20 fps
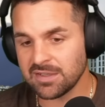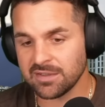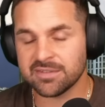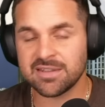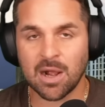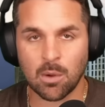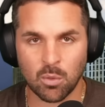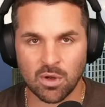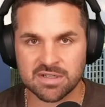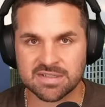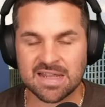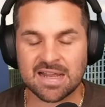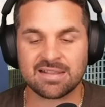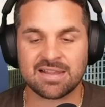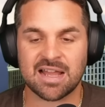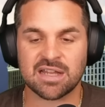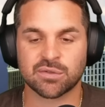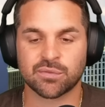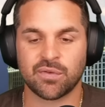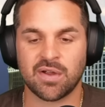That was that
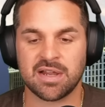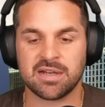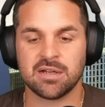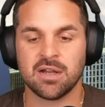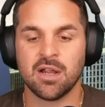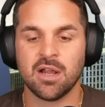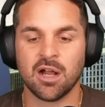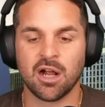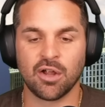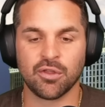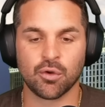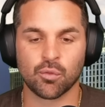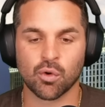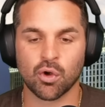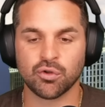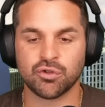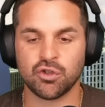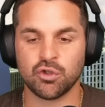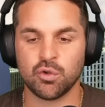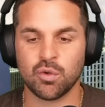last fight on the
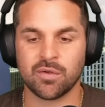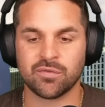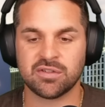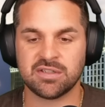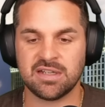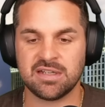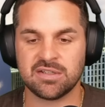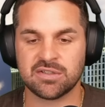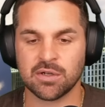road to UFC.